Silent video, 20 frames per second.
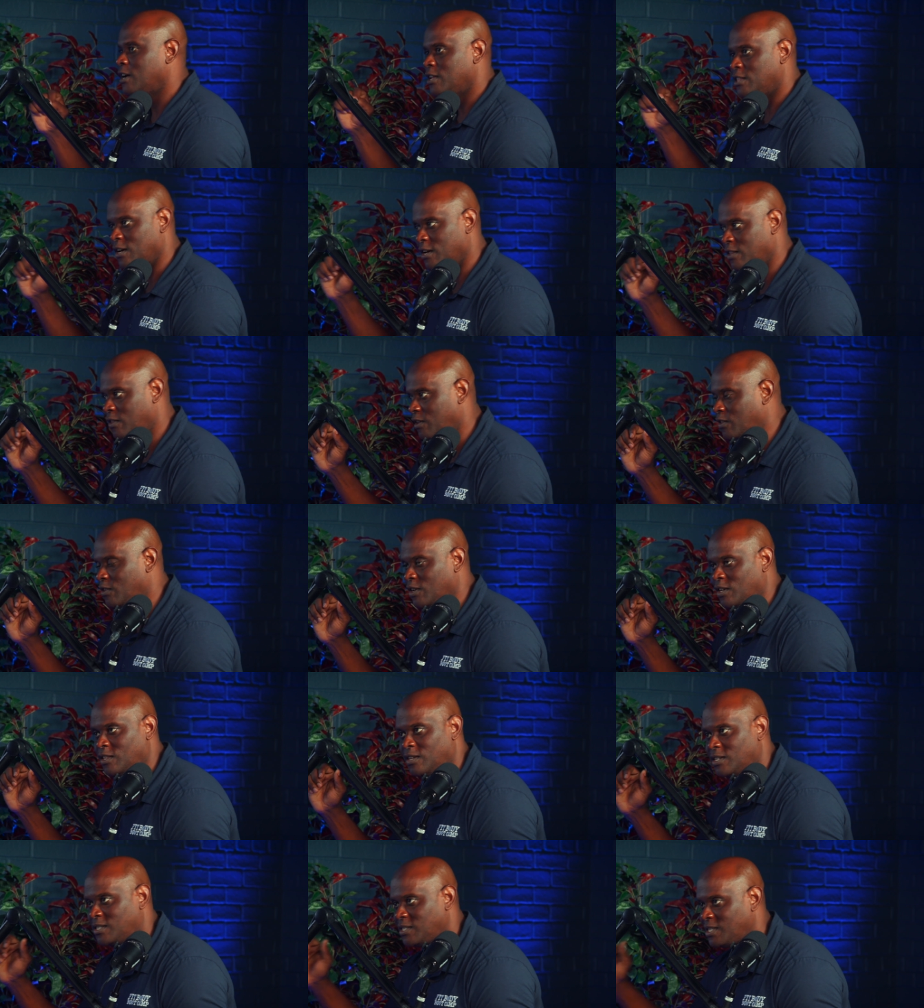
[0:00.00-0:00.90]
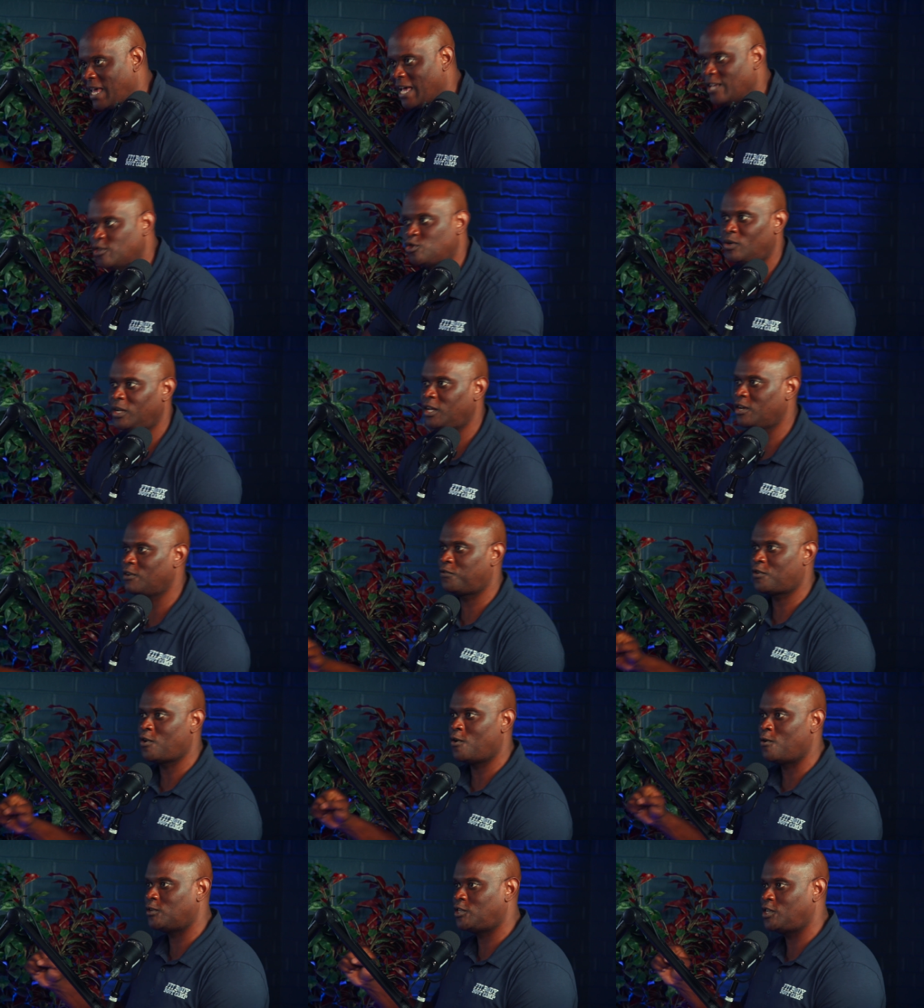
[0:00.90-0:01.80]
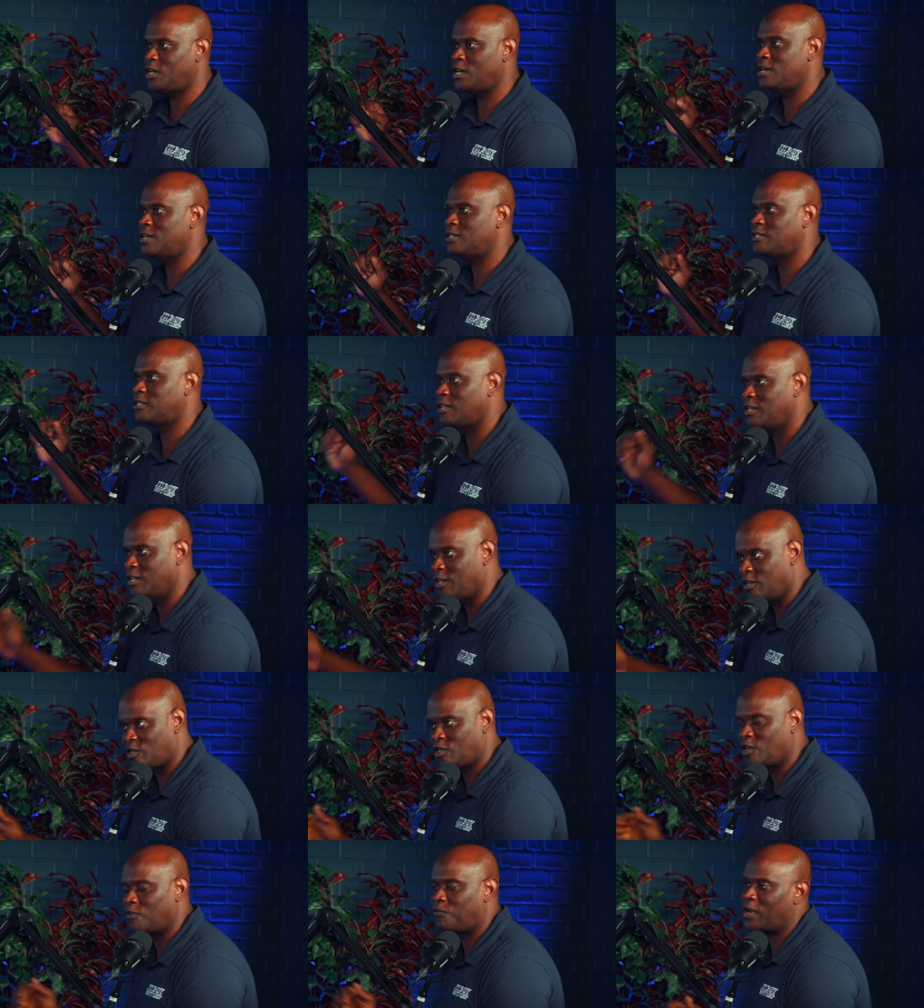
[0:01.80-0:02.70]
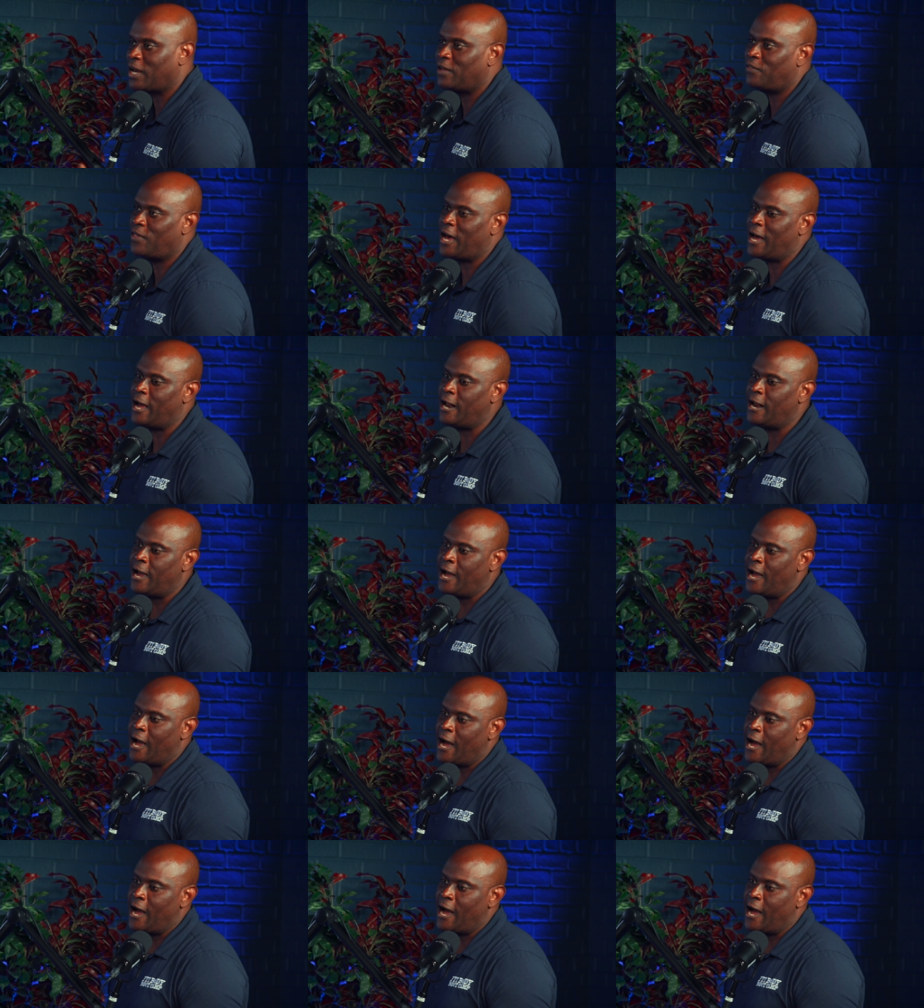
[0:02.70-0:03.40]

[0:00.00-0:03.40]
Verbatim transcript: the, the, the scheduling of yeah. coaches, you know, stuff like that.